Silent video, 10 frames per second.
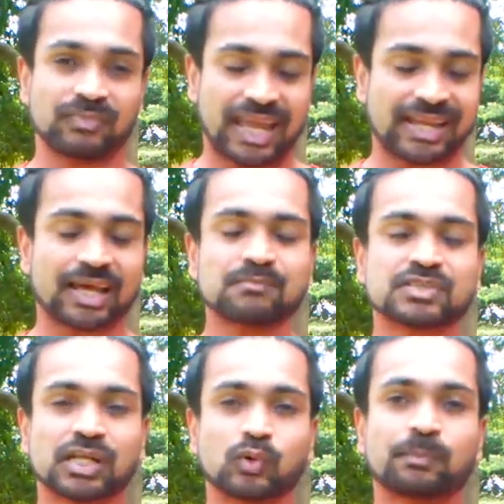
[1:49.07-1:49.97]
an
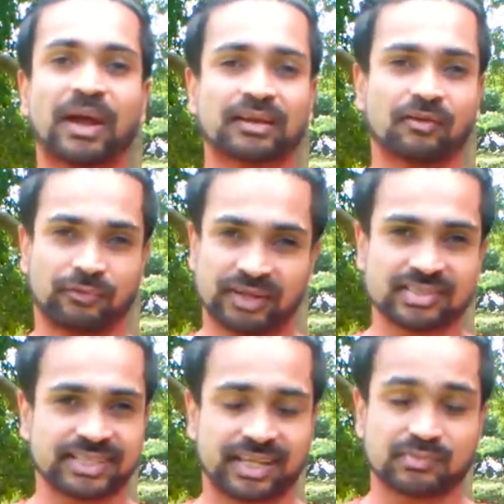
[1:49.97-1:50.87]
absolute batter
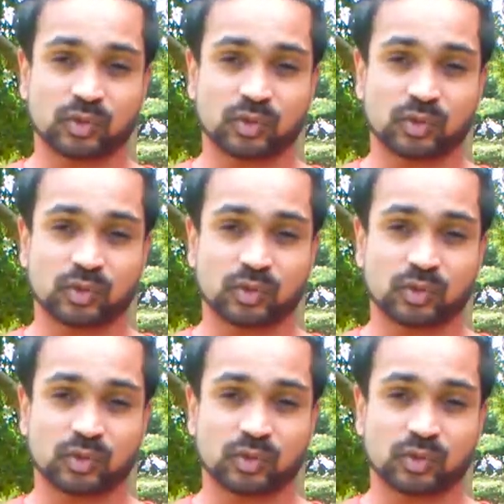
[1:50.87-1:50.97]
friendly stadium,